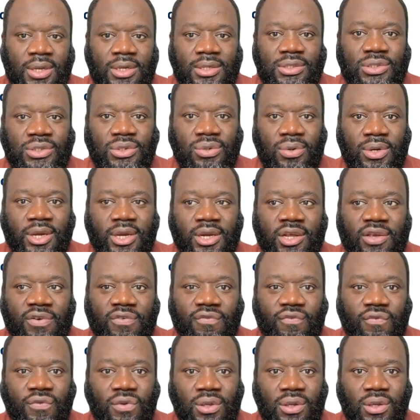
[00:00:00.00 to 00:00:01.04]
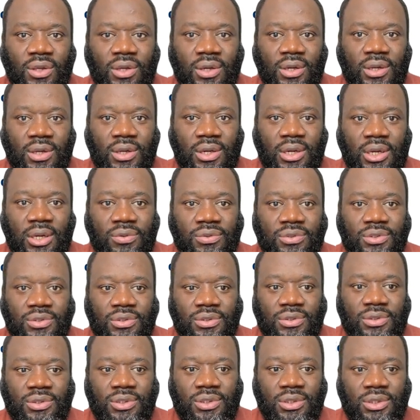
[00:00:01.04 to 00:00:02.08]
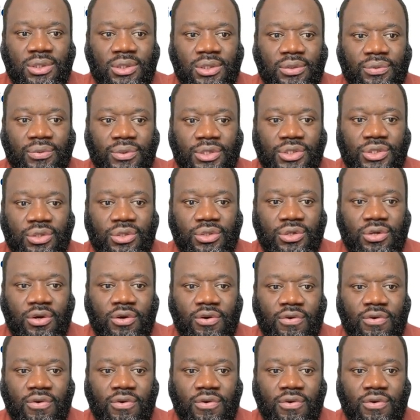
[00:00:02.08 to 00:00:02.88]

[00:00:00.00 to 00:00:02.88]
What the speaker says: So NFV allows the creation